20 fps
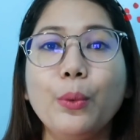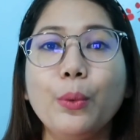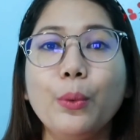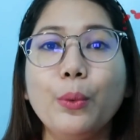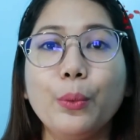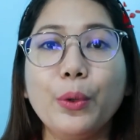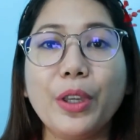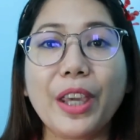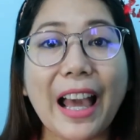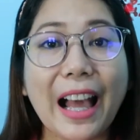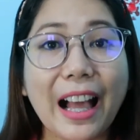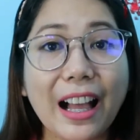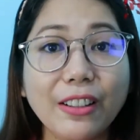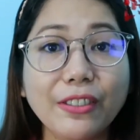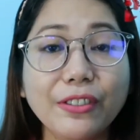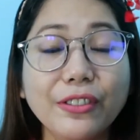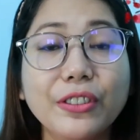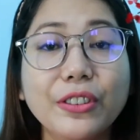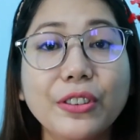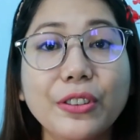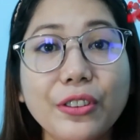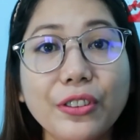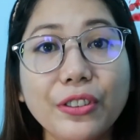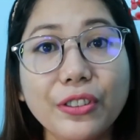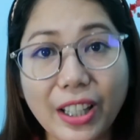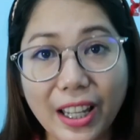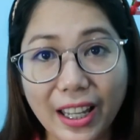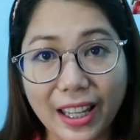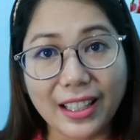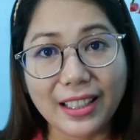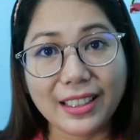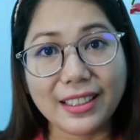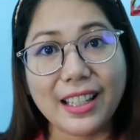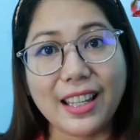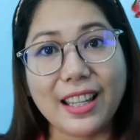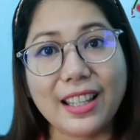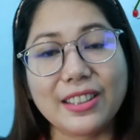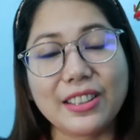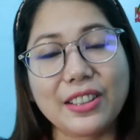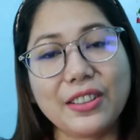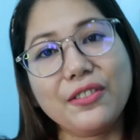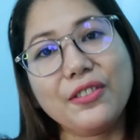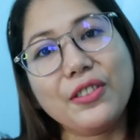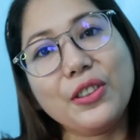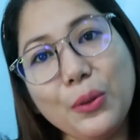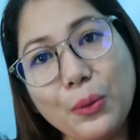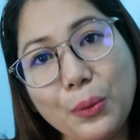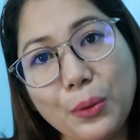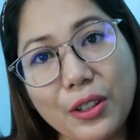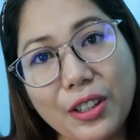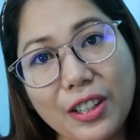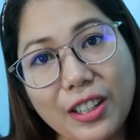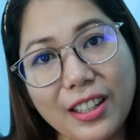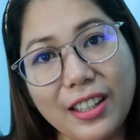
we have to thank the interviewer.